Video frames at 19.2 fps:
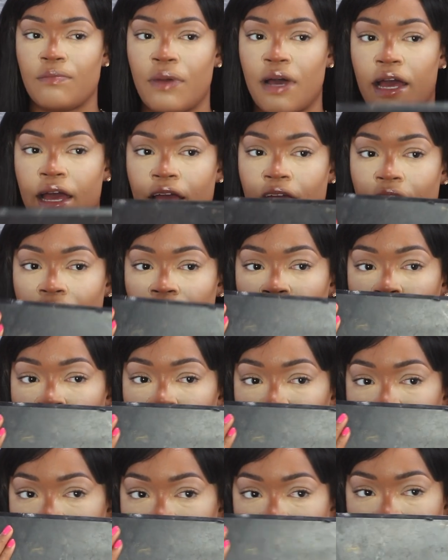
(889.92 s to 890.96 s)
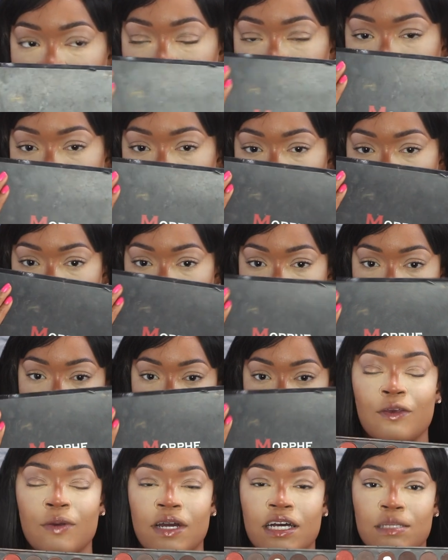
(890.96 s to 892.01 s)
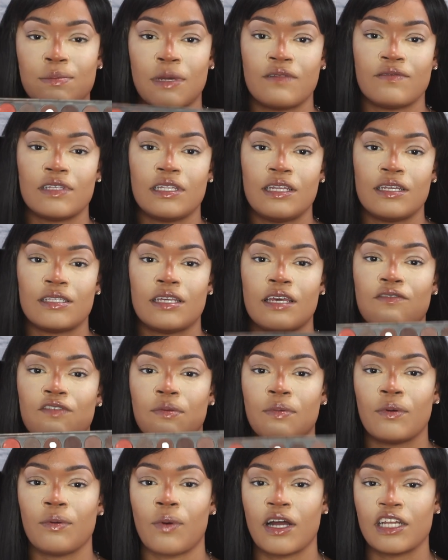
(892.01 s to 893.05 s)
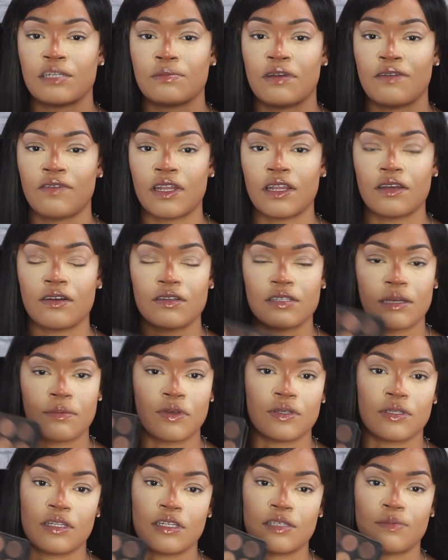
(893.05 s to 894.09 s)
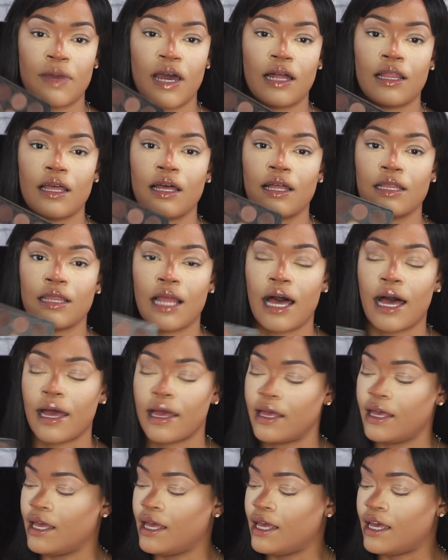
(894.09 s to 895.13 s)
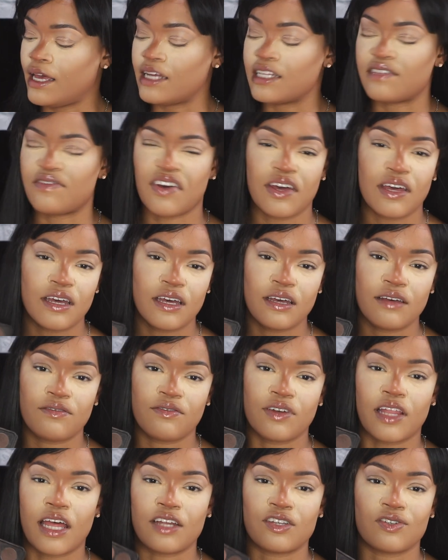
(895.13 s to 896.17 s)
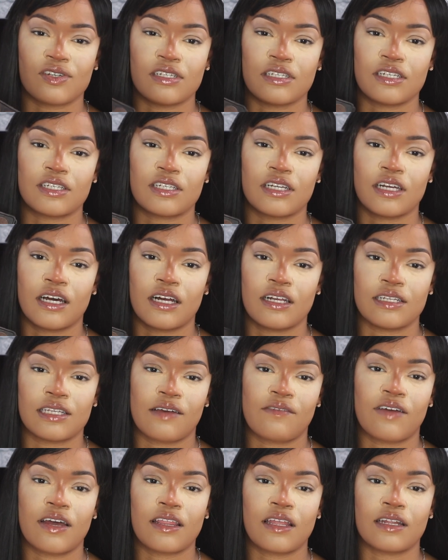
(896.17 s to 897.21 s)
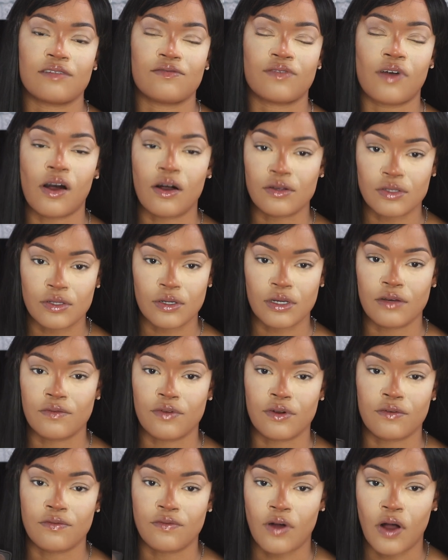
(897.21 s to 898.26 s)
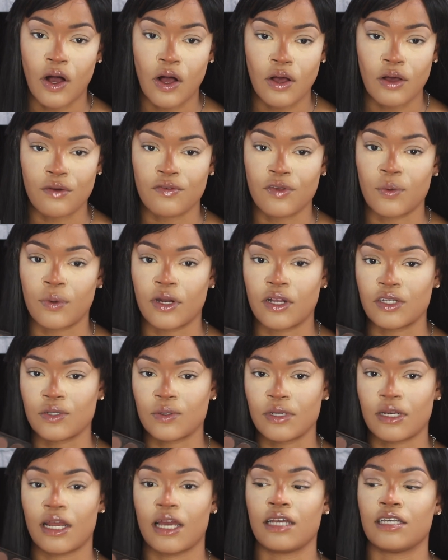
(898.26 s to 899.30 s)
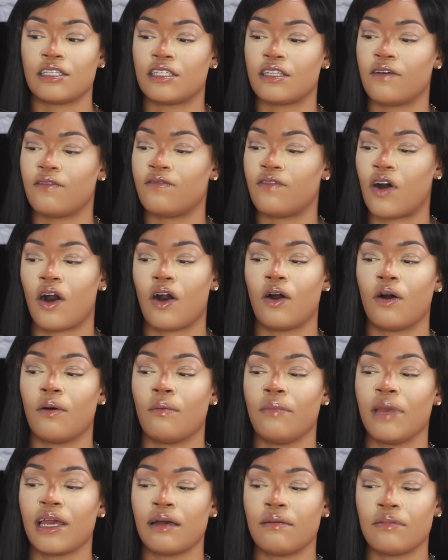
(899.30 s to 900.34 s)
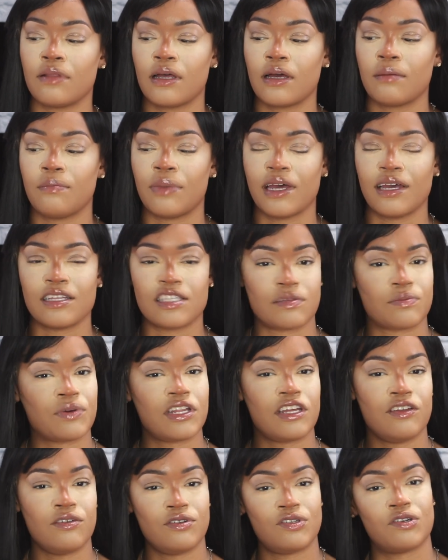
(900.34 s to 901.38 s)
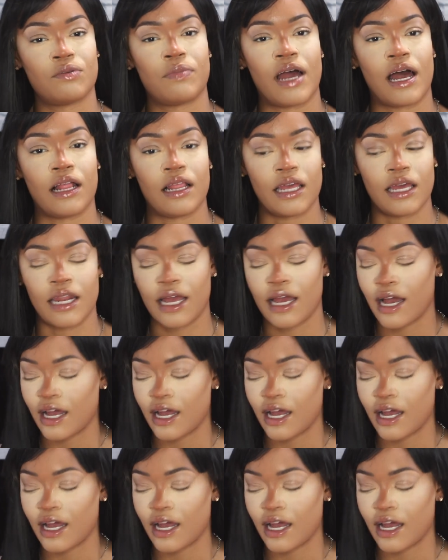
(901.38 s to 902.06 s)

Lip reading: by Morphe. You guys might have seen this if you've been watching my videos. I've been using this palette a lot. It's very good for like transition colors. I find that it's also good for the fall if you want to do a nice fall makeup look, but it's a pretty neutral palette. And I